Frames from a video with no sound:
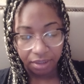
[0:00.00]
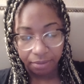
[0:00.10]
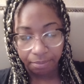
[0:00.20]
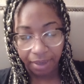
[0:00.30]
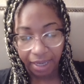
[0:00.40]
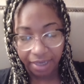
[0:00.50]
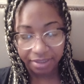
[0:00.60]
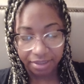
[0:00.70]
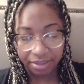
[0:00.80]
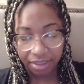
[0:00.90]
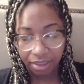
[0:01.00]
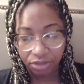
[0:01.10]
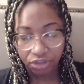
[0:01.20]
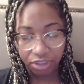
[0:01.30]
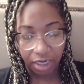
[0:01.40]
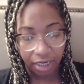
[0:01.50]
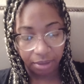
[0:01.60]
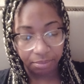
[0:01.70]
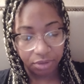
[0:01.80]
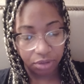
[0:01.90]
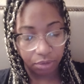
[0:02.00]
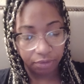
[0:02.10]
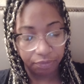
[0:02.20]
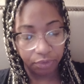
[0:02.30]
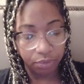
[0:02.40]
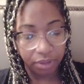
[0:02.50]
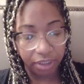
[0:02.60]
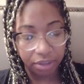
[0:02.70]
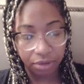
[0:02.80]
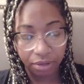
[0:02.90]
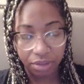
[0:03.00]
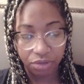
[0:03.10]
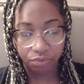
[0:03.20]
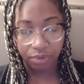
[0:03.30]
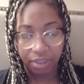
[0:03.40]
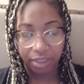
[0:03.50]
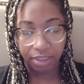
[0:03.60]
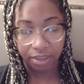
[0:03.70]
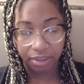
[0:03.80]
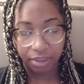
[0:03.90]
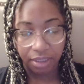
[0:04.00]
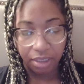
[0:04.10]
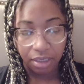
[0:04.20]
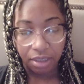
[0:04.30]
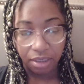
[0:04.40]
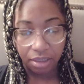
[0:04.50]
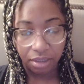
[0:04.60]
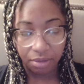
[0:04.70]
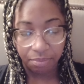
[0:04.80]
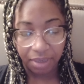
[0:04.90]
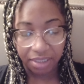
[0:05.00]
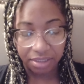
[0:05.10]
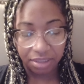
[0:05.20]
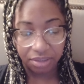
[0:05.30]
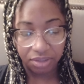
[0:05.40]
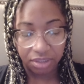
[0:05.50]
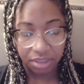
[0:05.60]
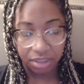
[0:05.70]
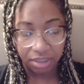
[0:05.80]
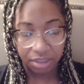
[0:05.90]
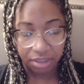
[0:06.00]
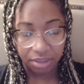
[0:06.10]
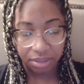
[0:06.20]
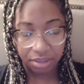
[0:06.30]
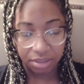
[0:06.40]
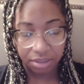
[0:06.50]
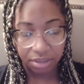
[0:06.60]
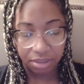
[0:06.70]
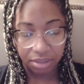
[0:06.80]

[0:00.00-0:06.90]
Masks and shame. So if you clicked on this reading, the message is